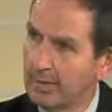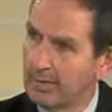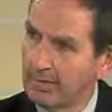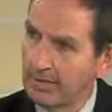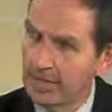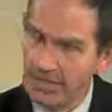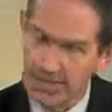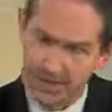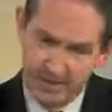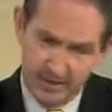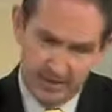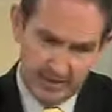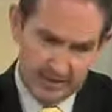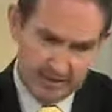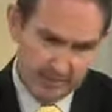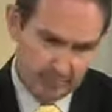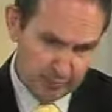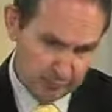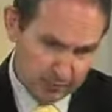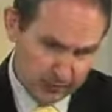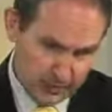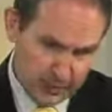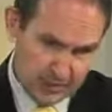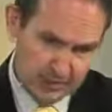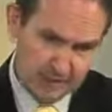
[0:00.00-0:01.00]
and the
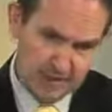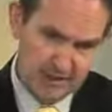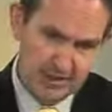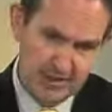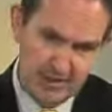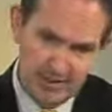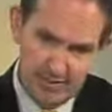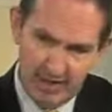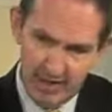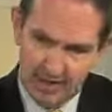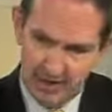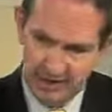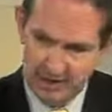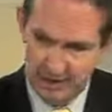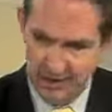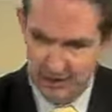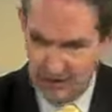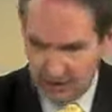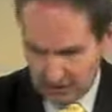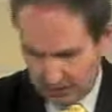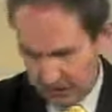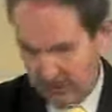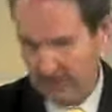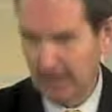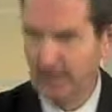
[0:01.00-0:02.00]
production of the magazine,
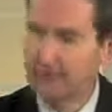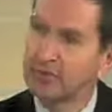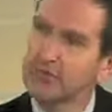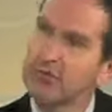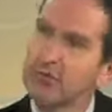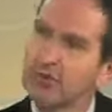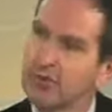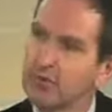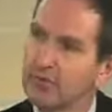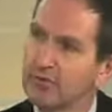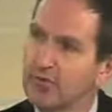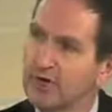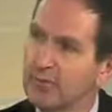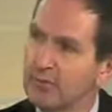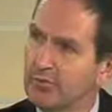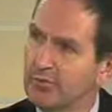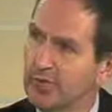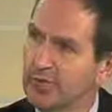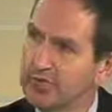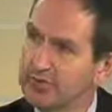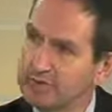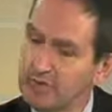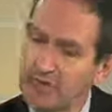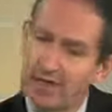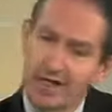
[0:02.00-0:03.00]
you've got to go through the
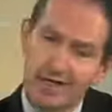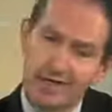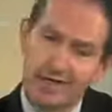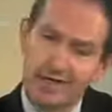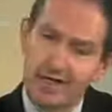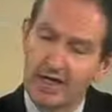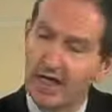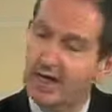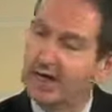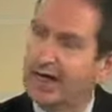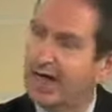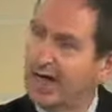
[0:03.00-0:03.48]
pre-press. They're going to